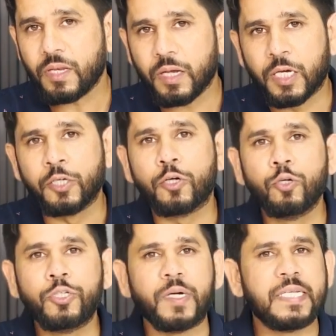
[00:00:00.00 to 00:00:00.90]

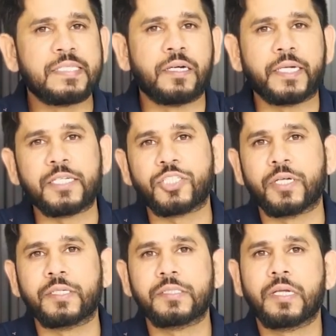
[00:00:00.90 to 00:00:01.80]
Conclude your
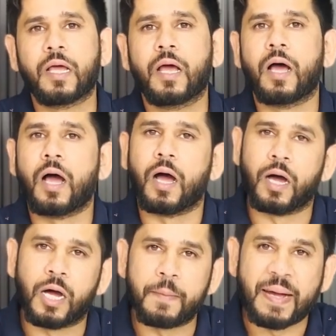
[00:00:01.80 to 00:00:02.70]
dissertation
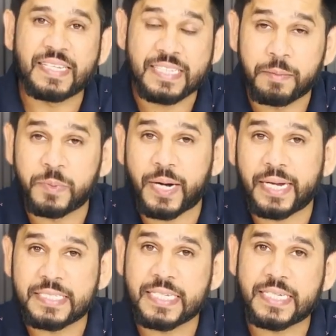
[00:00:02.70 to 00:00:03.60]
by
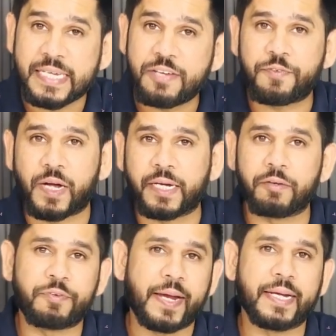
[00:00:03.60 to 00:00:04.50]
summarizing key
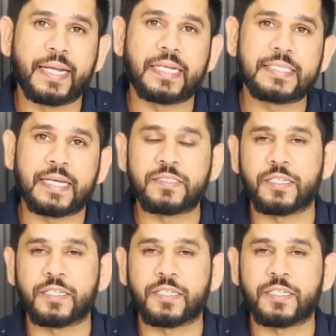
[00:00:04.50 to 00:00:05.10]
findings and